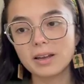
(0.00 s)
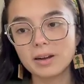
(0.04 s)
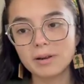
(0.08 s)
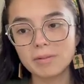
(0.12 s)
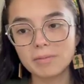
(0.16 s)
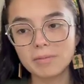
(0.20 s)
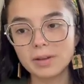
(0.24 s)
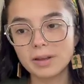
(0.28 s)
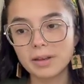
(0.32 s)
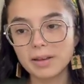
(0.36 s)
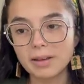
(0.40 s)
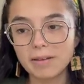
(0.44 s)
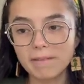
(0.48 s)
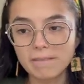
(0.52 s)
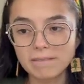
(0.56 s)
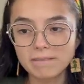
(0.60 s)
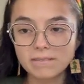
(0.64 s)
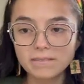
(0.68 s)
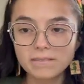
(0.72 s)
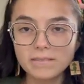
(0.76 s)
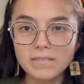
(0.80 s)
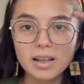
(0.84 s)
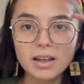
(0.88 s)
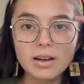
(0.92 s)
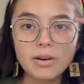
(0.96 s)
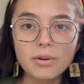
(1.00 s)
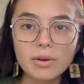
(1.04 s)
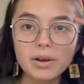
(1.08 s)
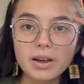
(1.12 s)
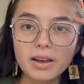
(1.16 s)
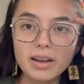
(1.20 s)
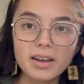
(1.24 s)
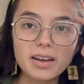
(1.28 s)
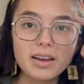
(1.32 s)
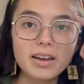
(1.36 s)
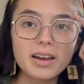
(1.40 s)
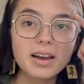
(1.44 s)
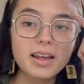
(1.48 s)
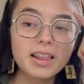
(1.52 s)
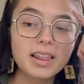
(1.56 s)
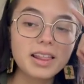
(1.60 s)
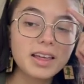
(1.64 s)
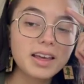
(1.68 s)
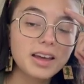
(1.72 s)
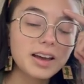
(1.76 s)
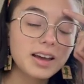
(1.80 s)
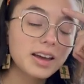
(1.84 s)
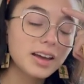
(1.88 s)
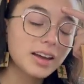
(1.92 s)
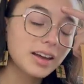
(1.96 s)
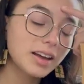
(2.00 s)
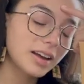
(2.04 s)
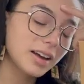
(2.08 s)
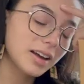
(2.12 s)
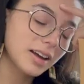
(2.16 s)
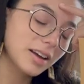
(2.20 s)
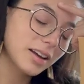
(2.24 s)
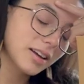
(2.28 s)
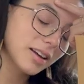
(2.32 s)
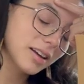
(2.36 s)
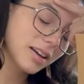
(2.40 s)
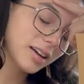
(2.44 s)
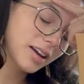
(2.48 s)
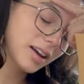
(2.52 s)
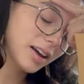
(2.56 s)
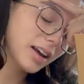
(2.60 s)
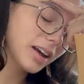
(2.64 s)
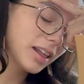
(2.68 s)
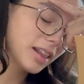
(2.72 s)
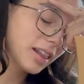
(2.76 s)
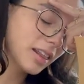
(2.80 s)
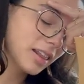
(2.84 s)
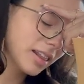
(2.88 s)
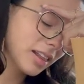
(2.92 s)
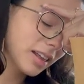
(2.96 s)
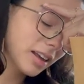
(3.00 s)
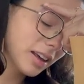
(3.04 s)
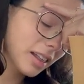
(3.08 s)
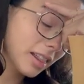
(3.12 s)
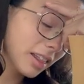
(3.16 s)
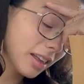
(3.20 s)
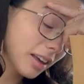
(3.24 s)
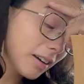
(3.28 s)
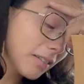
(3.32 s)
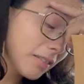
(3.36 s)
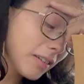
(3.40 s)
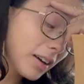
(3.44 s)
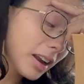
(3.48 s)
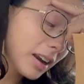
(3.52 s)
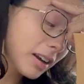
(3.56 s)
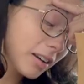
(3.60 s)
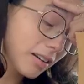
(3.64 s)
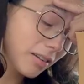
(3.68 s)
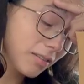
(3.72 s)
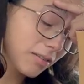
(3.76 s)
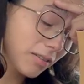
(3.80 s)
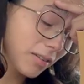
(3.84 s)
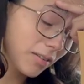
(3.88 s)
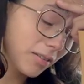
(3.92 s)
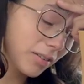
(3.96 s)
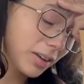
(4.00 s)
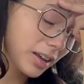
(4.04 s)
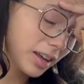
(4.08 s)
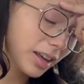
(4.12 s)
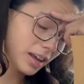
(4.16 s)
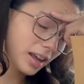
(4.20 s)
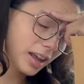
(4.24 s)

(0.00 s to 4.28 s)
I'm like, okay, I think I've had enough of it.